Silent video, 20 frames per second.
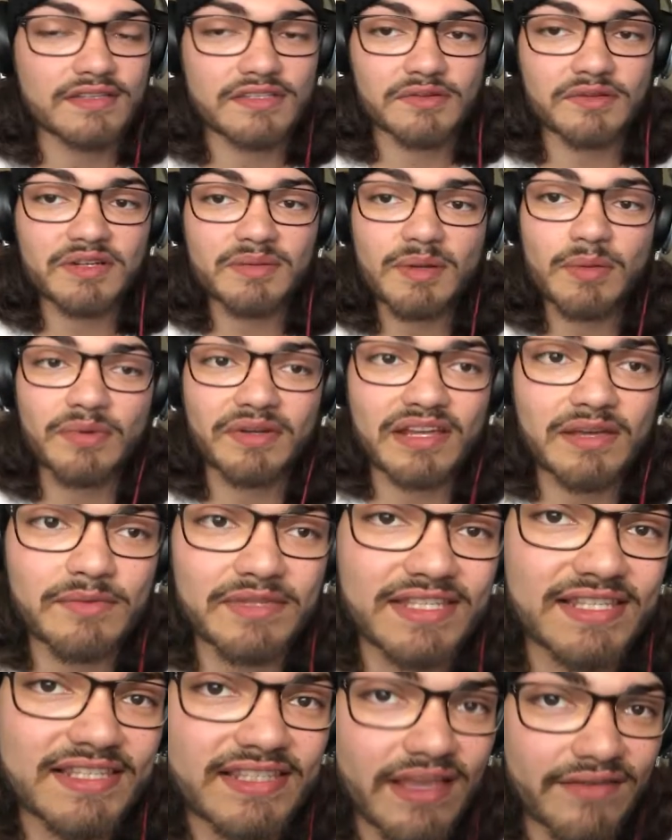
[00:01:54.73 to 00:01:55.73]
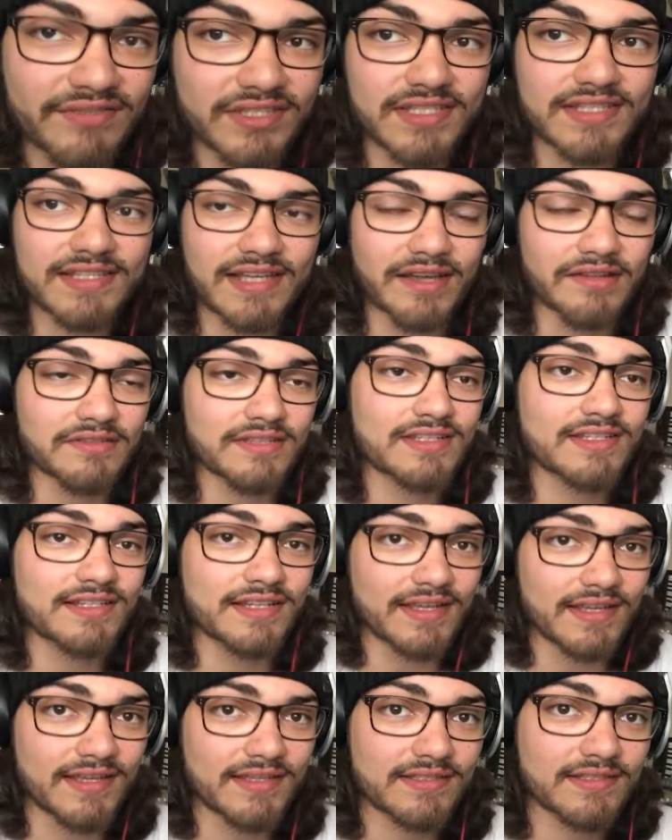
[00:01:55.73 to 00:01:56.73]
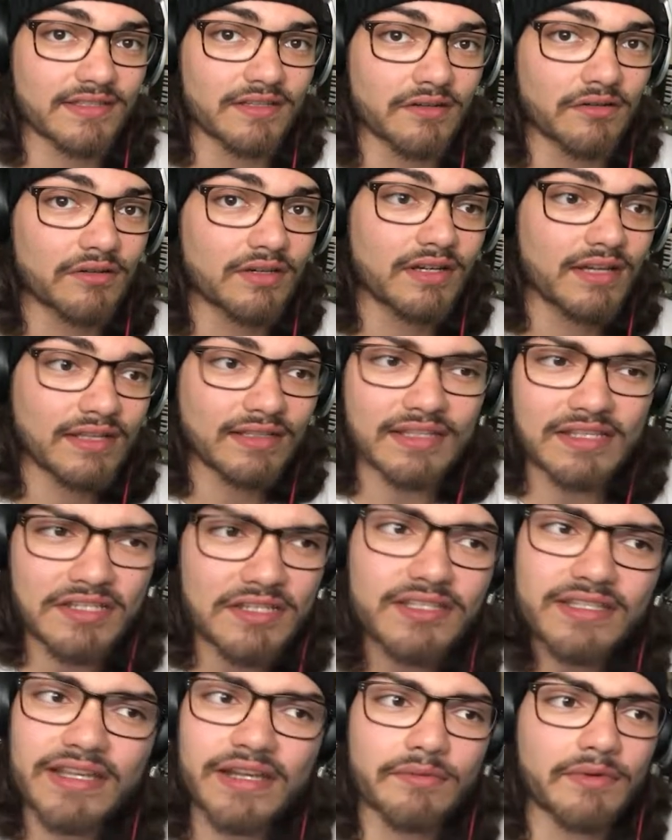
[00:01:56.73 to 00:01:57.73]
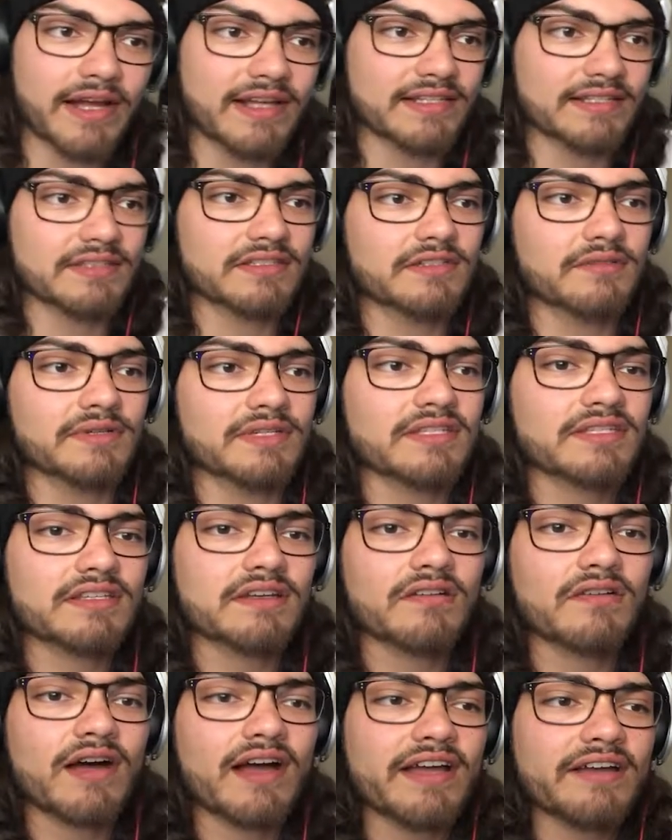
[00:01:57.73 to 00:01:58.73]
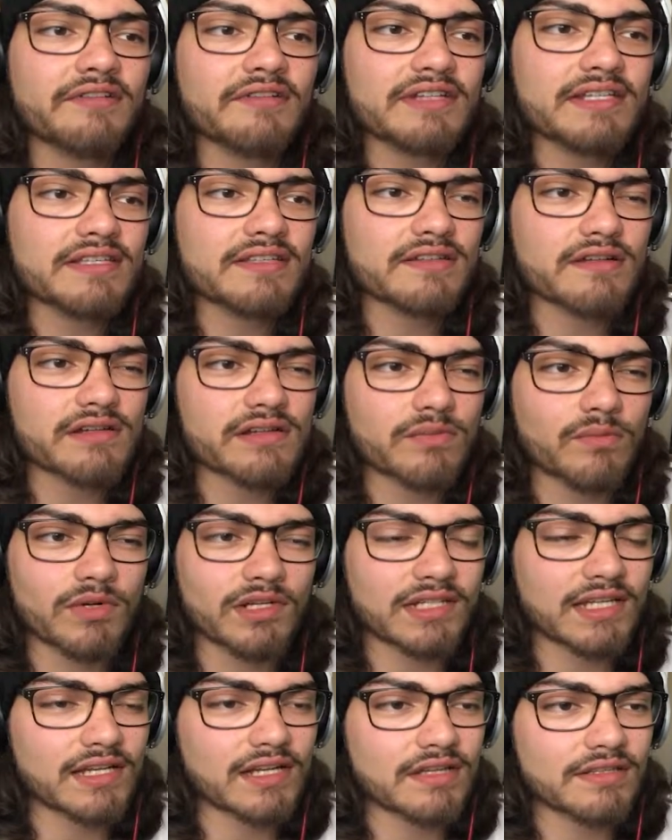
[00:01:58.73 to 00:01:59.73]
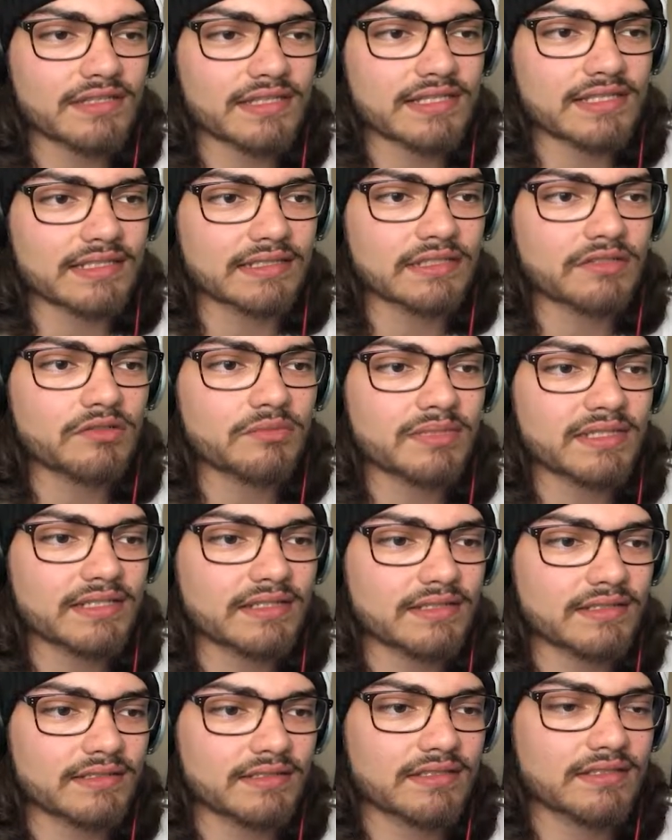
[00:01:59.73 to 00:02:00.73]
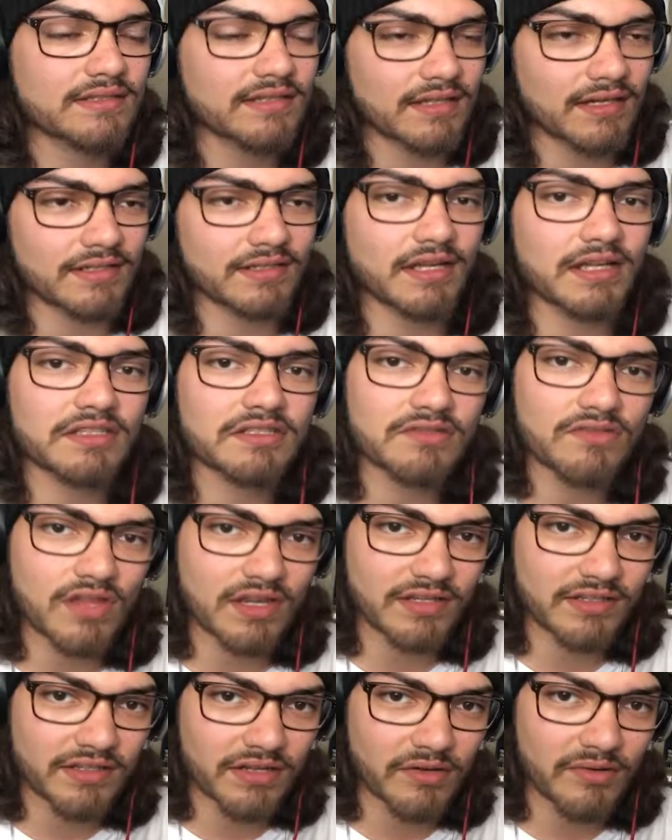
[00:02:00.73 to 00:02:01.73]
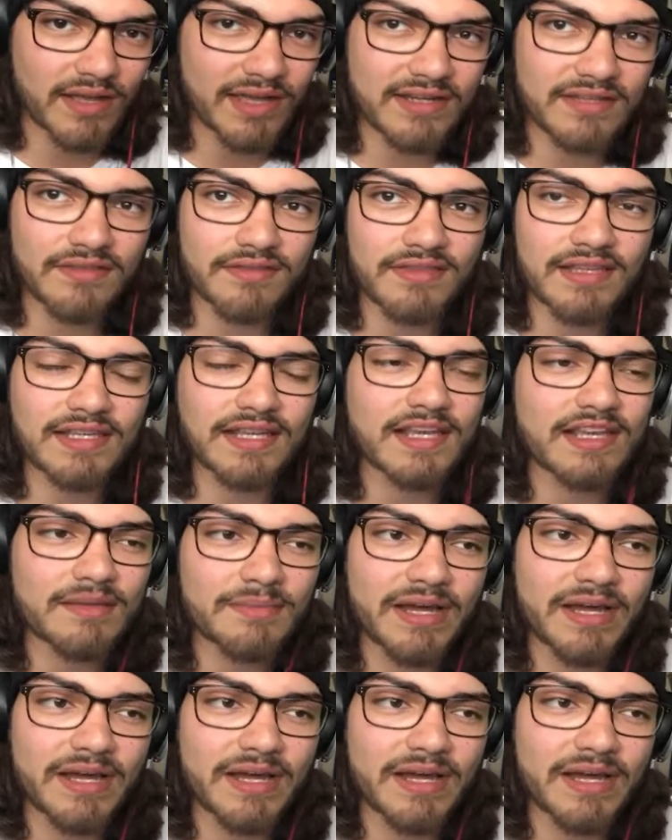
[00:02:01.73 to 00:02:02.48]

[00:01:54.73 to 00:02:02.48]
So we're gonna be working with 7 sounds today, so let's just get right into it. So I already started working on this a little bit not too long ago, kind of thinking